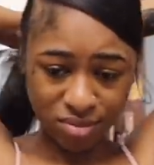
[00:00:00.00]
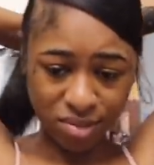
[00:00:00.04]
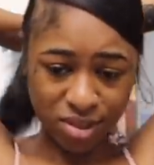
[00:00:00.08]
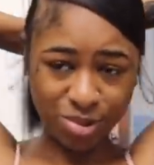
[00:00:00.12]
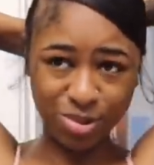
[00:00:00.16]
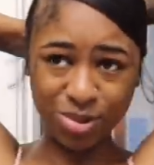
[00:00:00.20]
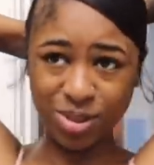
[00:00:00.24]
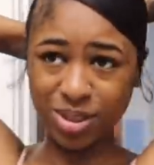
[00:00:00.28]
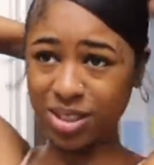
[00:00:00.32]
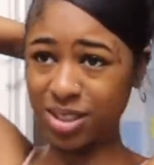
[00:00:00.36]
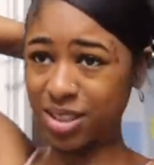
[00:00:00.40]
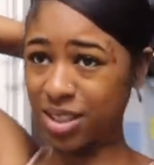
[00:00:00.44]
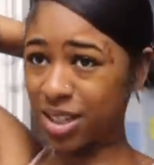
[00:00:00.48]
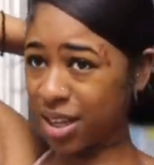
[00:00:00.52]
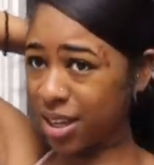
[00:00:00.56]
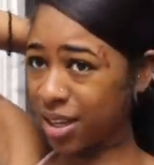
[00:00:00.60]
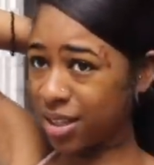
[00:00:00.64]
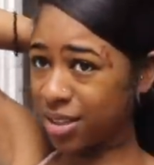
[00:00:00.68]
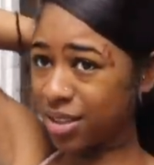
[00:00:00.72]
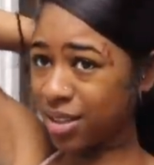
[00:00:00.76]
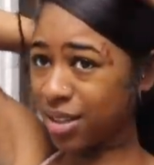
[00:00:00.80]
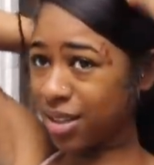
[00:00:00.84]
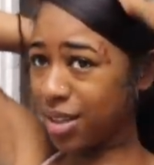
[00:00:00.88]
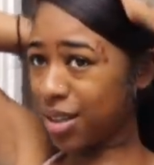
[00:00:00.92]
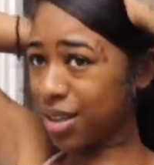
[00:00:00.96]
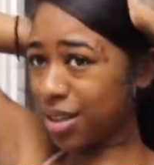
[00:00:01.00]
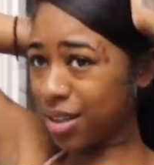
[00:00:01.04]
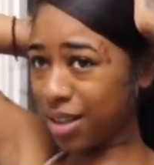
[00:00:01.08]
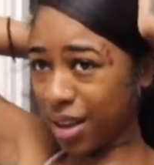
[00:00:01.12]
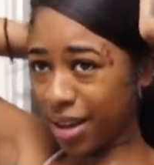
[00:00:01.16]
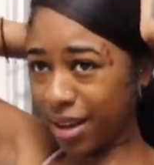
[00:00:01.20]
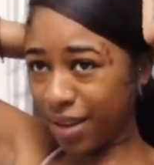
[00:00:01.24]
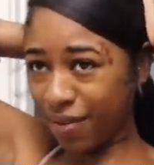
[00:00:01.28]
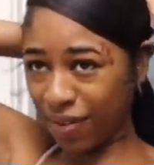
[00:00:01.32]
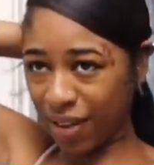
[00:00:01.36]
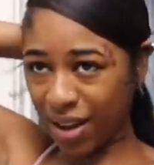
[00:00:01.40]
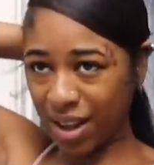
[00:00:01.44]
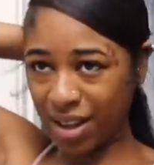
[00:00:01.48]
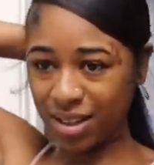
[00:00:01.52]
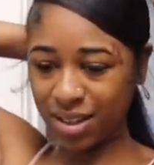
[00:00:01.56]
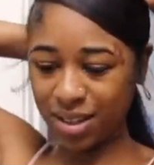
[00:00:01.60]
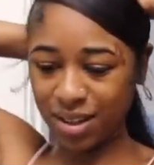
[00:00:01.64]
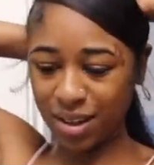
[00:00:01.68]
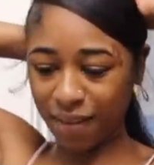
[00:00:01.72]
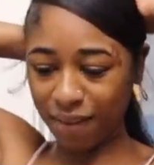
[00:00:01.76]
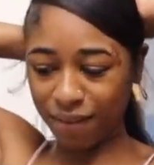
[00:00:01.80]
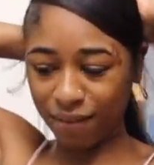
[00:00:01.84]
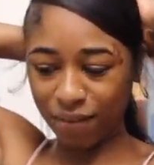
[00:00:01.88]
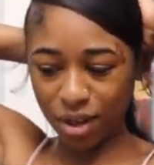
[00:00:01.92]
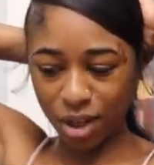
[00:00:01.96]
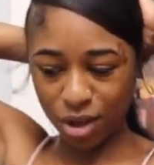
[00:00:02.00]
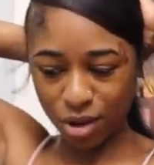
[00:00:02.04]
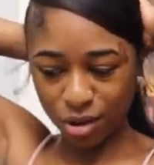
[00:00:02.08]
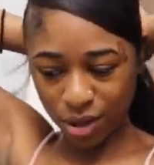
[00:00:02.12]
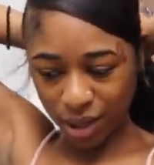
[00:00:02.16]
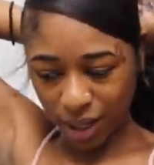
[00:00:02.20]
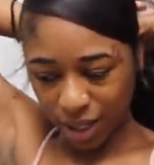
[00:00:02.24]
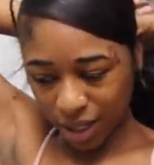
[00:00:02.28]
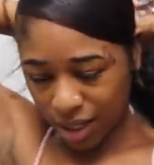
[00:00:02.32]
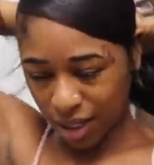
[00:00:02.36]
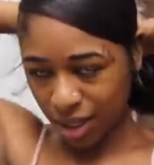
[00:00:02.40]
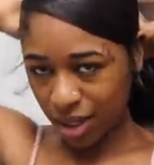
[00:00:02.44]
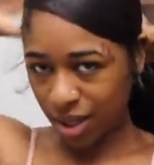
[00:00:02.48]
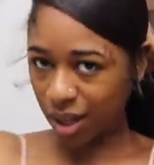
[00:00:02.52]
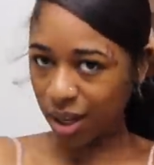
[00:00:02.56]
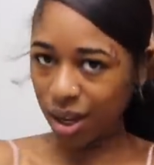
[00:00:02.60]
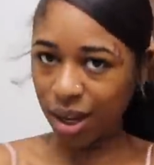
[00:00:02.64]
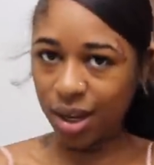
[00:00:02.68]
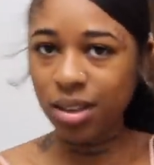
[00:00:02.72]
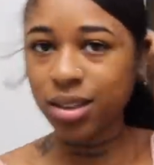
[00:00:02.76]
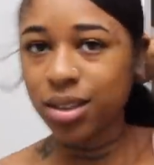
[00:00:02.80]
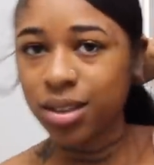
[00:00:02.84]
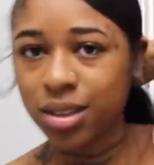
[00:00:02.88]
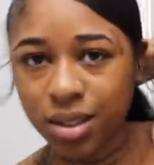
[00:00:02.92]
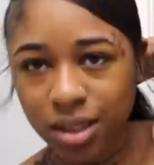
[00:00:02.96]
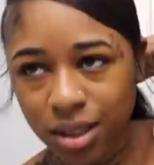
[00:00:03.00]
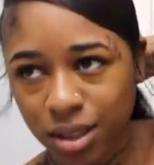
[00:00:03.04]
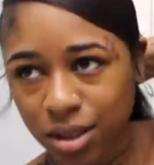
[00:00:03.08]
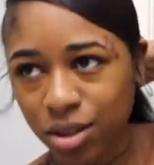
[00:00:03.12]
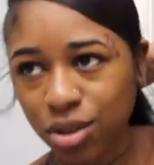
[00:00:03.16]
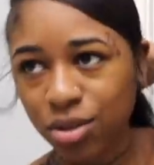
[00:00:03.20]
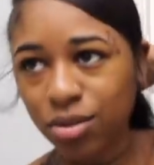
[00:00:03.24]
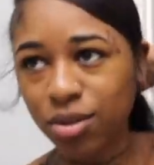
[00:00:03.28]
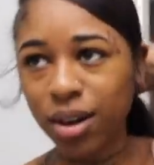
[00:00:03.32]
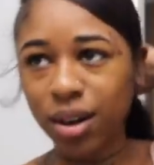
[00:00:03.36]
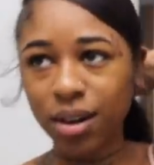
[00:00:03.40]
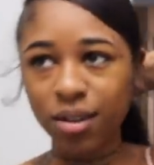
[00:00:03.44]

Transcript: was dancing. Like if I didn't feel like it, I just didn't do it.